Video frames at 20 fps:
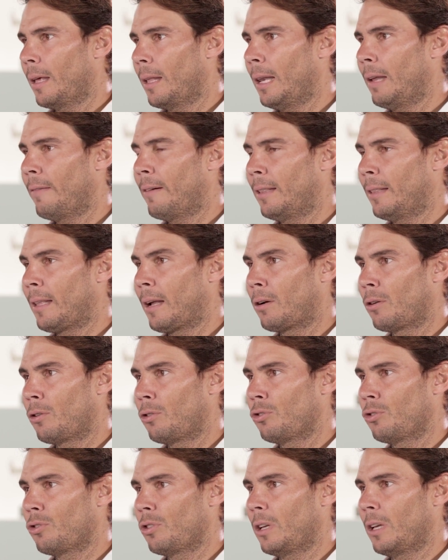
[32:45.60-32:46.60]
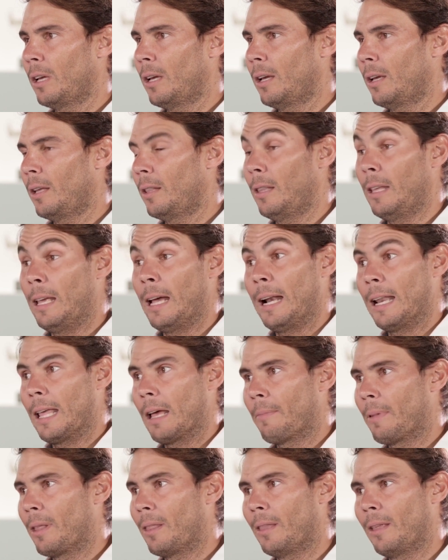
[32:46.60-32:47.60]
but we have to realize that we
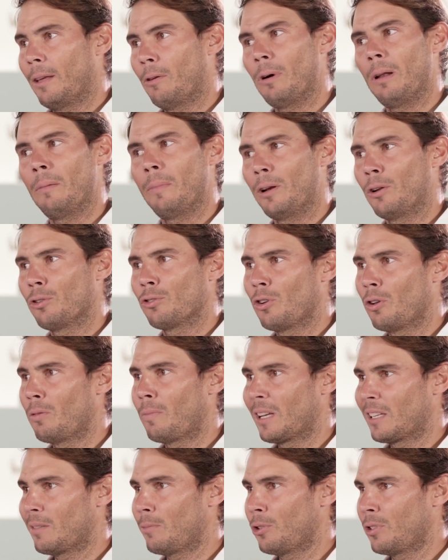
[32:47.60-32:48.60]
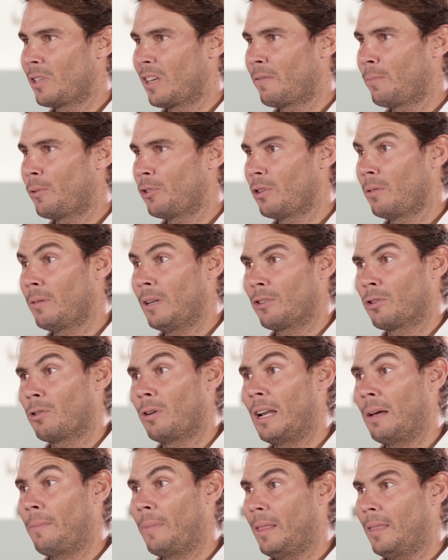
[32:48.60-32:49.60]
have to get up every day in the morning
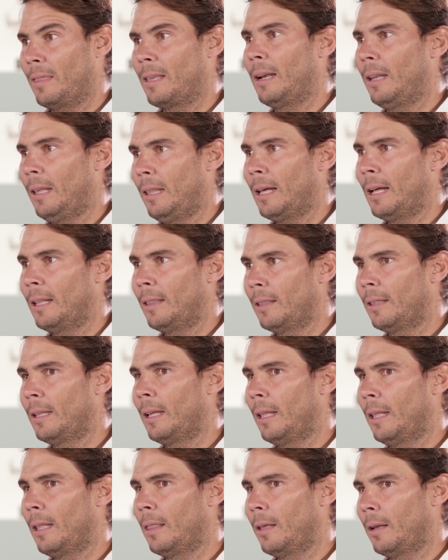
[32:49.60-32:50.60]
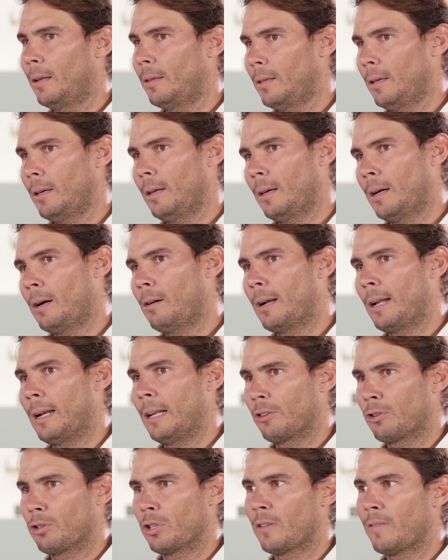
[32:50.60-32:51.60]
and dust ourselves off,
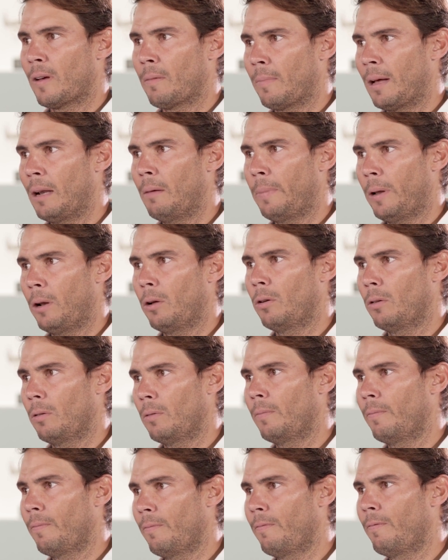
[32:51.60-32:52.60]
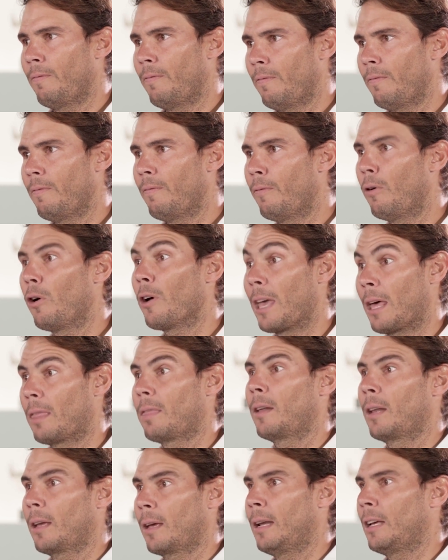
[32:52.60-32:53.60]
thinking that, yes, things are
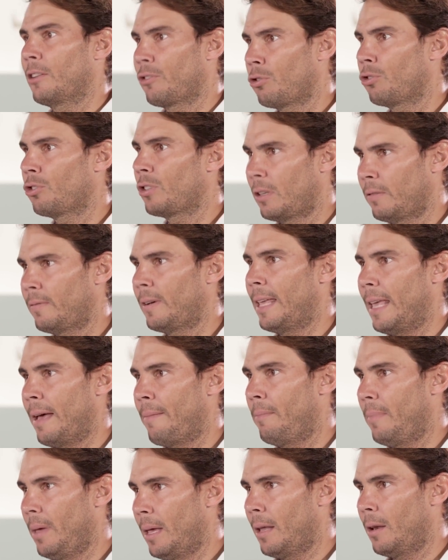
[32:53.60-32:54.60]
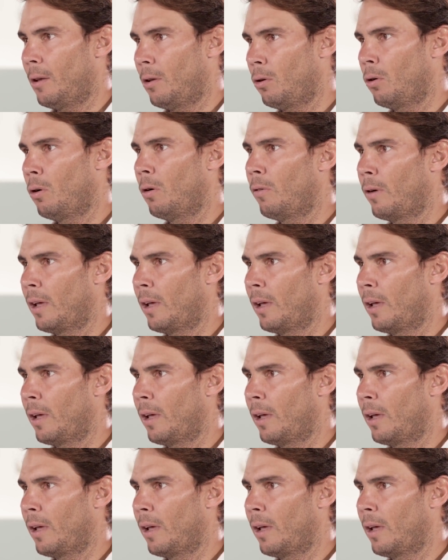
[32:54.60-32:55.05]
bad now, but we can